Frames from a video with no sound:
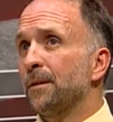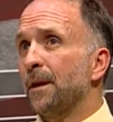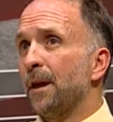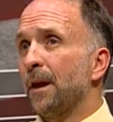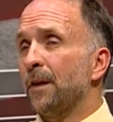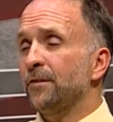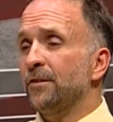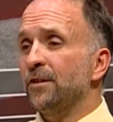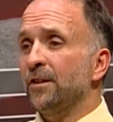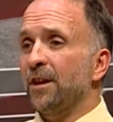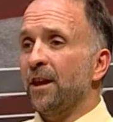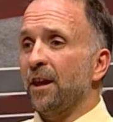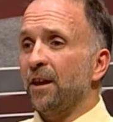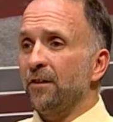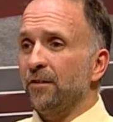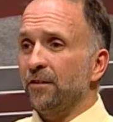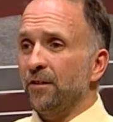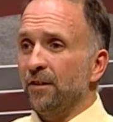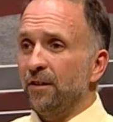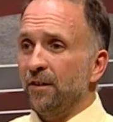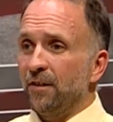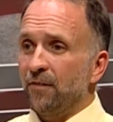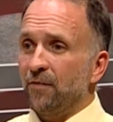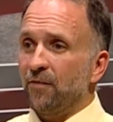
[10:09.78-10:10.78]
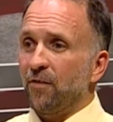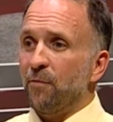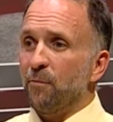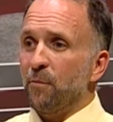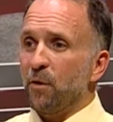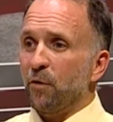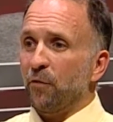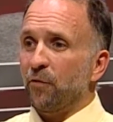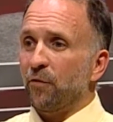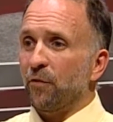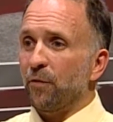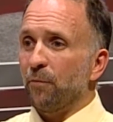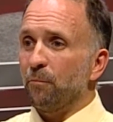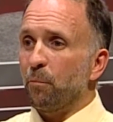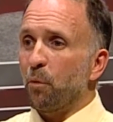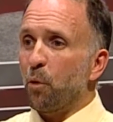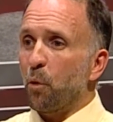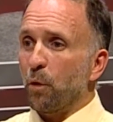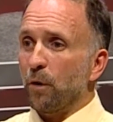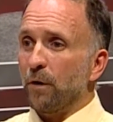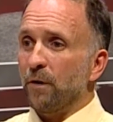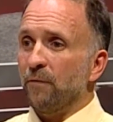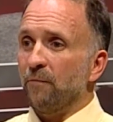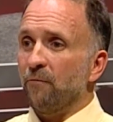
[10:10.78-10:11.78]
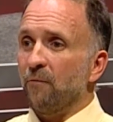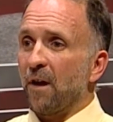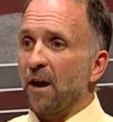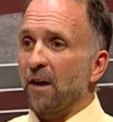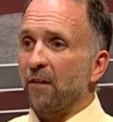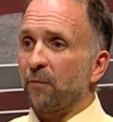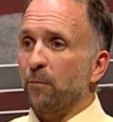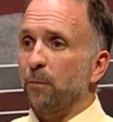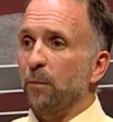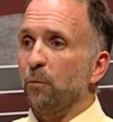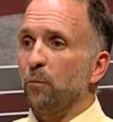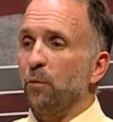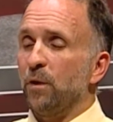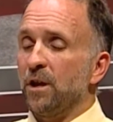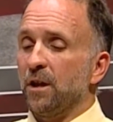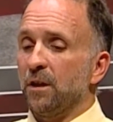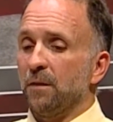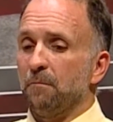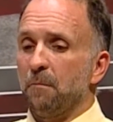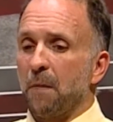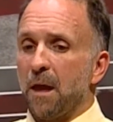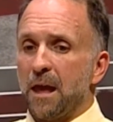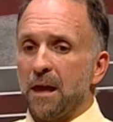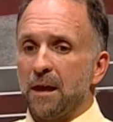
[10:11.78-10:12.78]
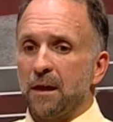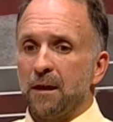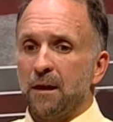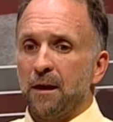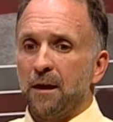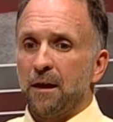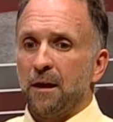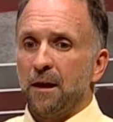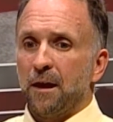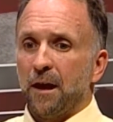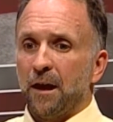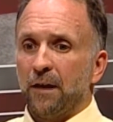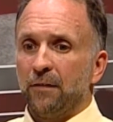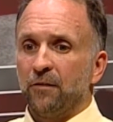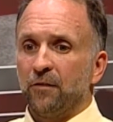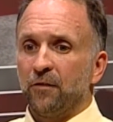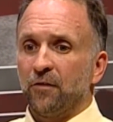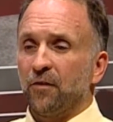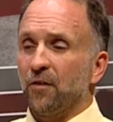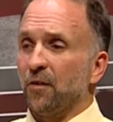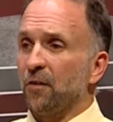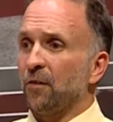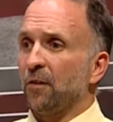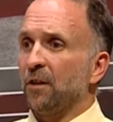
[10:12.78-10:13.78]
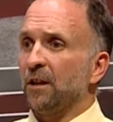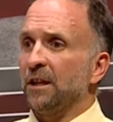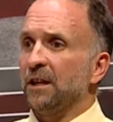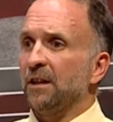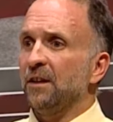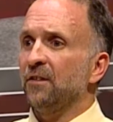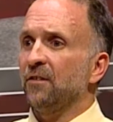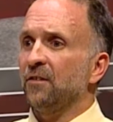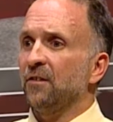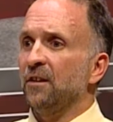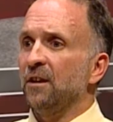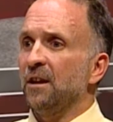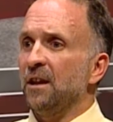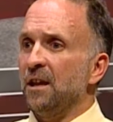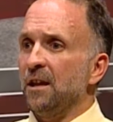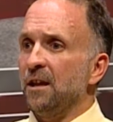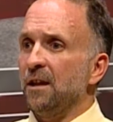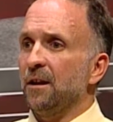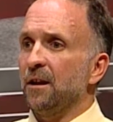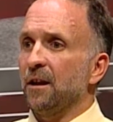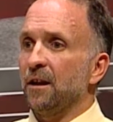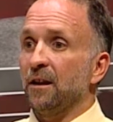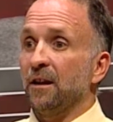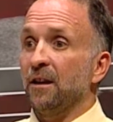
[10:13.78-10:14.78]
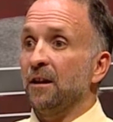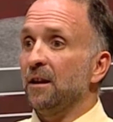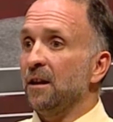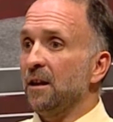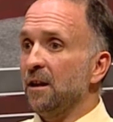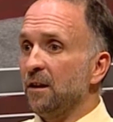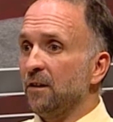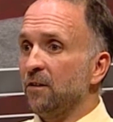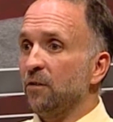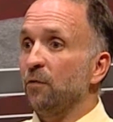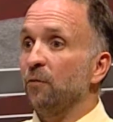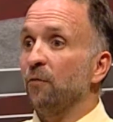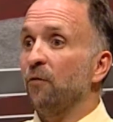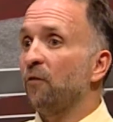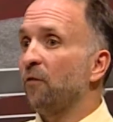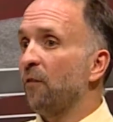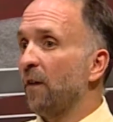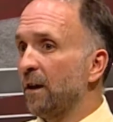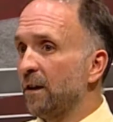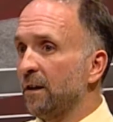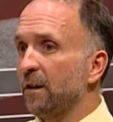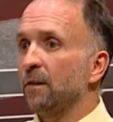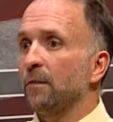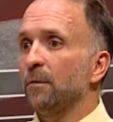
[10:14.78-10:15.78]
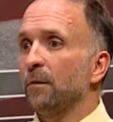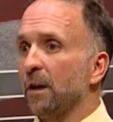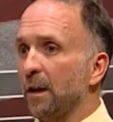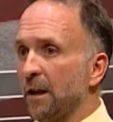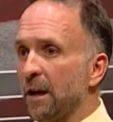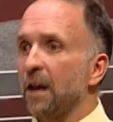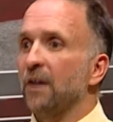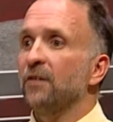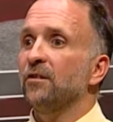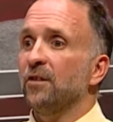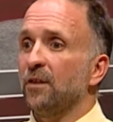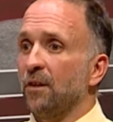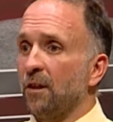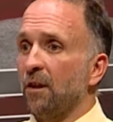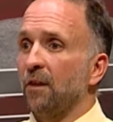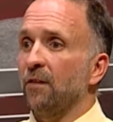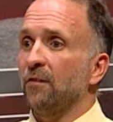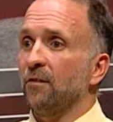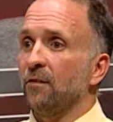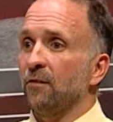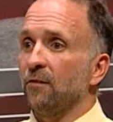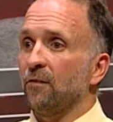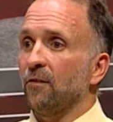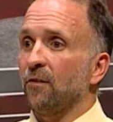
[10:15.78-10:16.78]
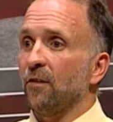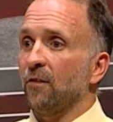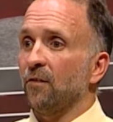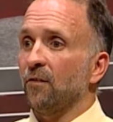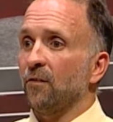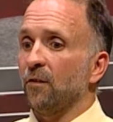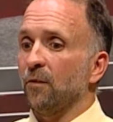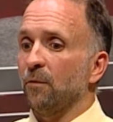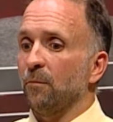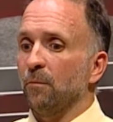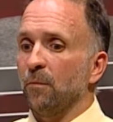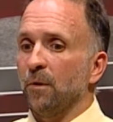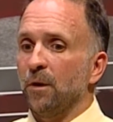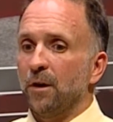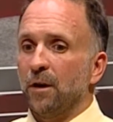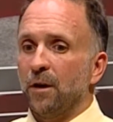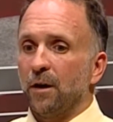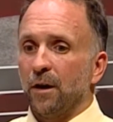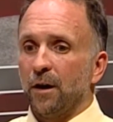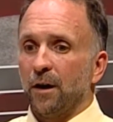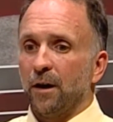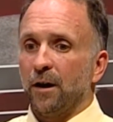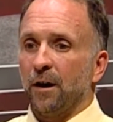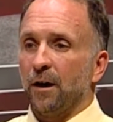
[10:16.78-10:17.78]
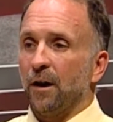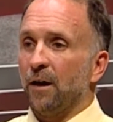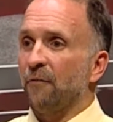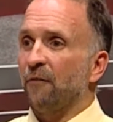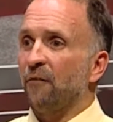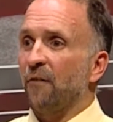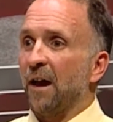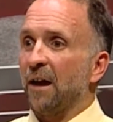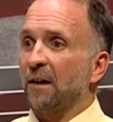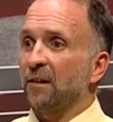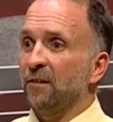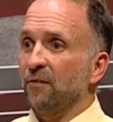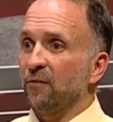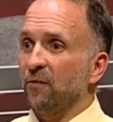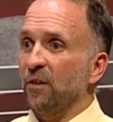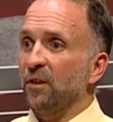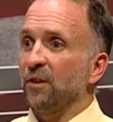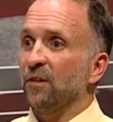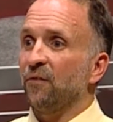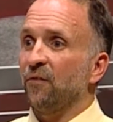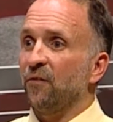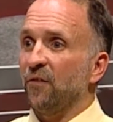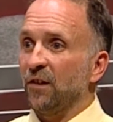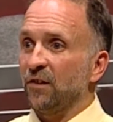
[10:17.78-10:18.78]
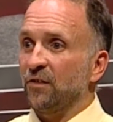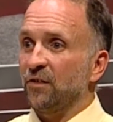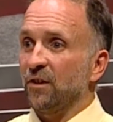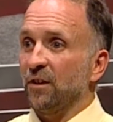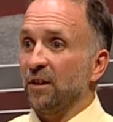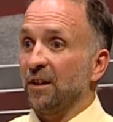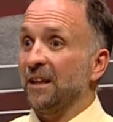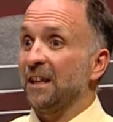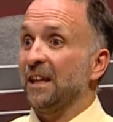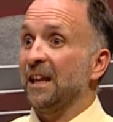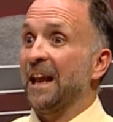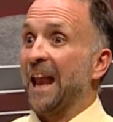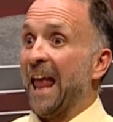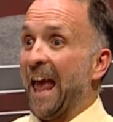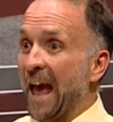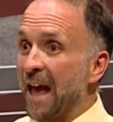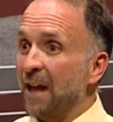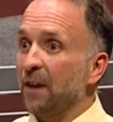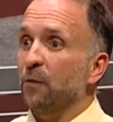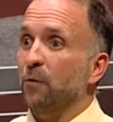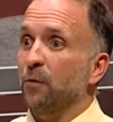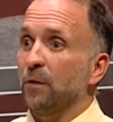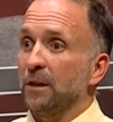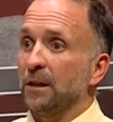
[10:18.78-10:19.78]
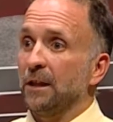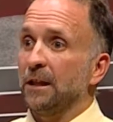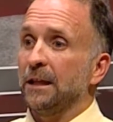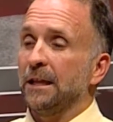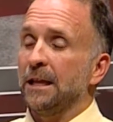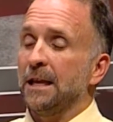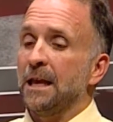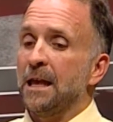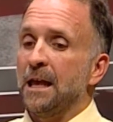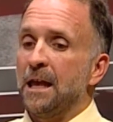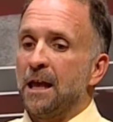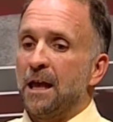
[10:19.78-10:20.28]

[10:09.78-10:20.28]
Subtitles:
education is the most important investment we can make, and there certainly is need and a need to fund an education system effectively, efficiently, and adequately.